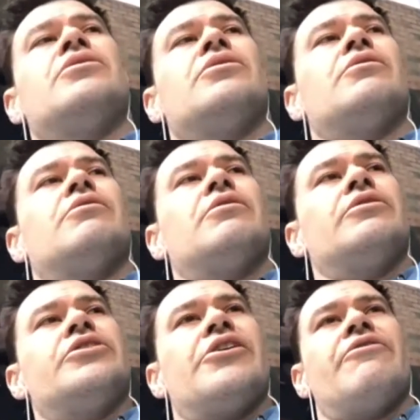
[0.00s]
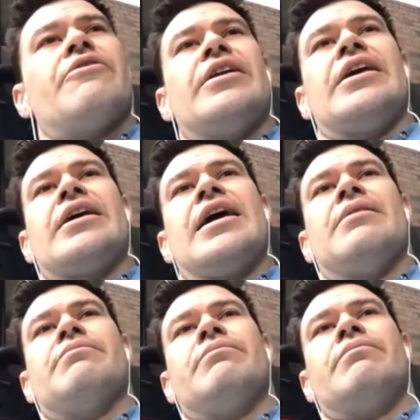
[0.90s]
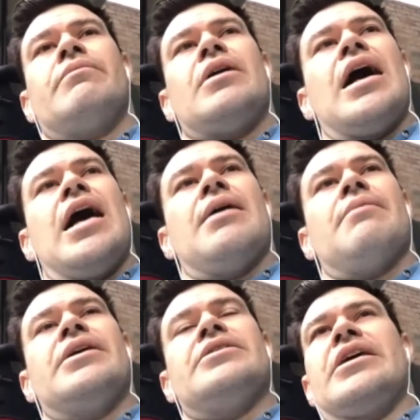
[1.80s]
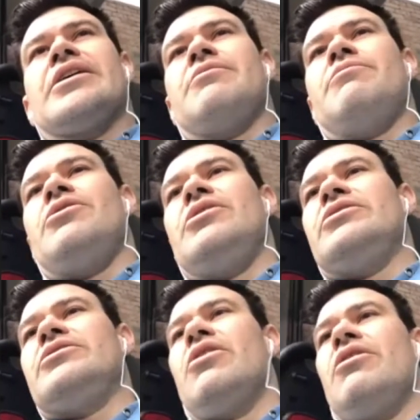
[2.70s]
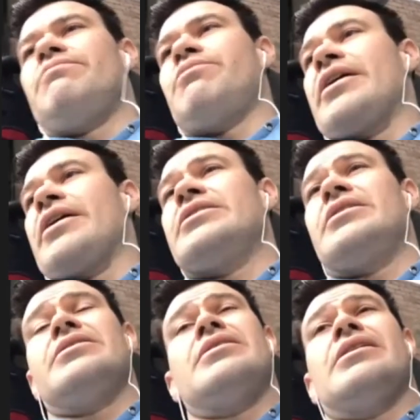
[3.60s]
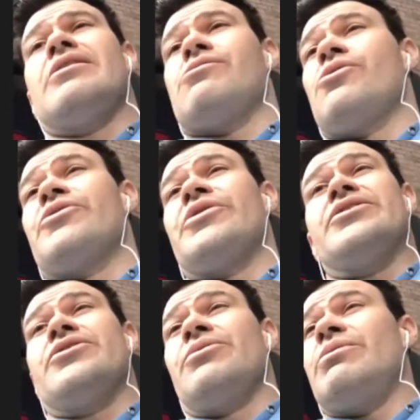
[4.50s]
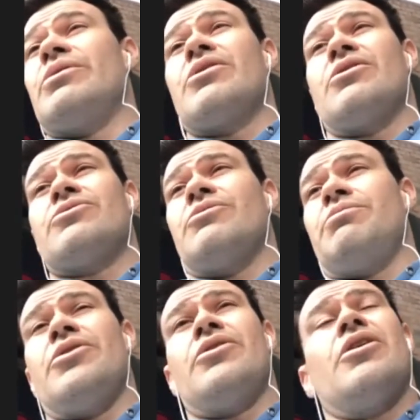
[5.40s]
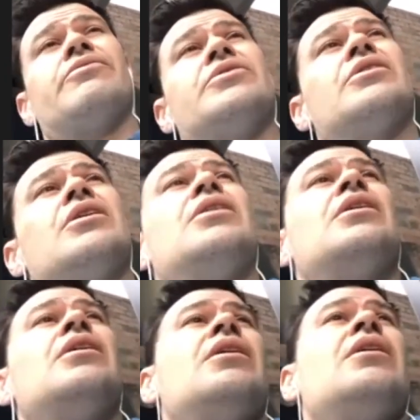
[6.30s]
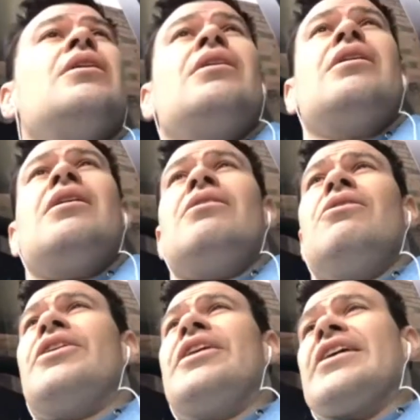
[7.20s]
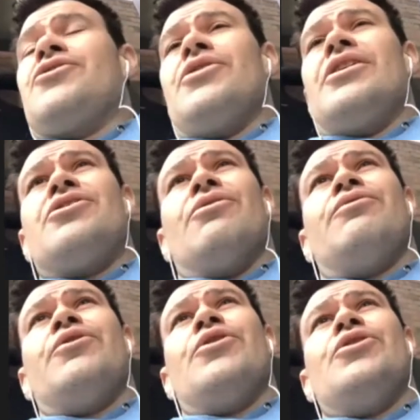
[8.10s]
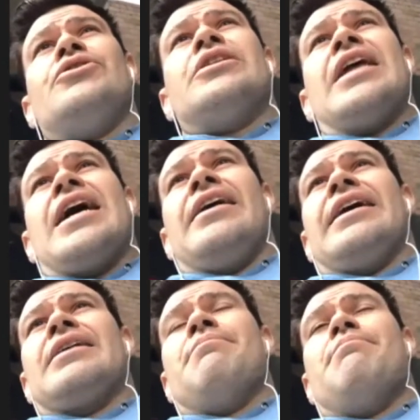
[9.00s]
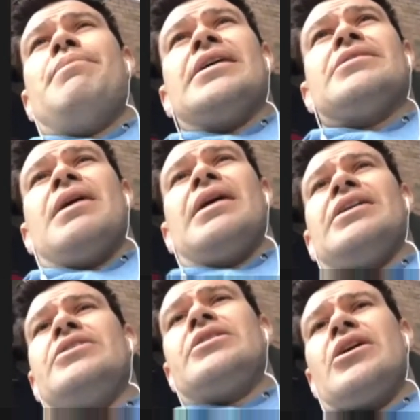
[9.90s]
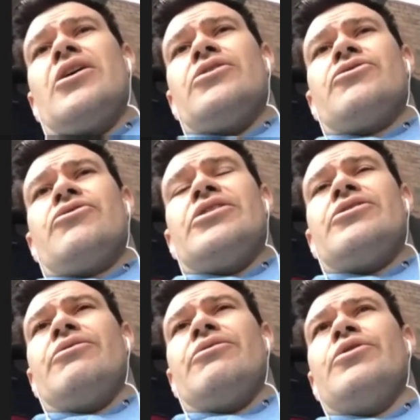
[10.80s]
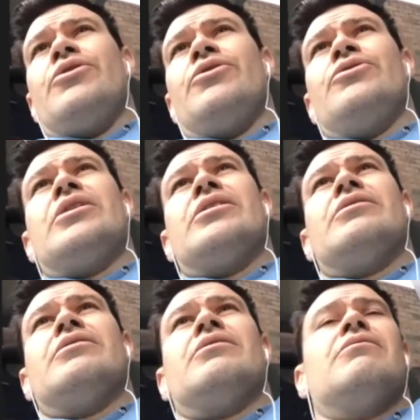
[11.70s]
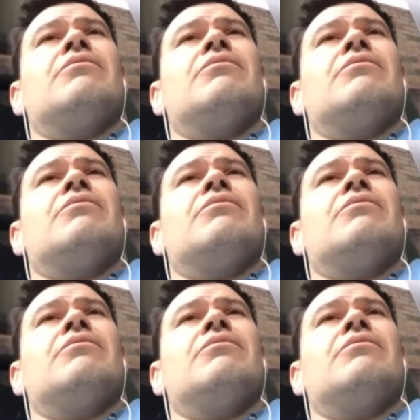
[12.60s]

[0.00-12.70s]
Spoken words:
to generate income into their communities off practices that they're already doing with cultural burn-offs, looking at traditional foods and how they can best manage those traditional foods and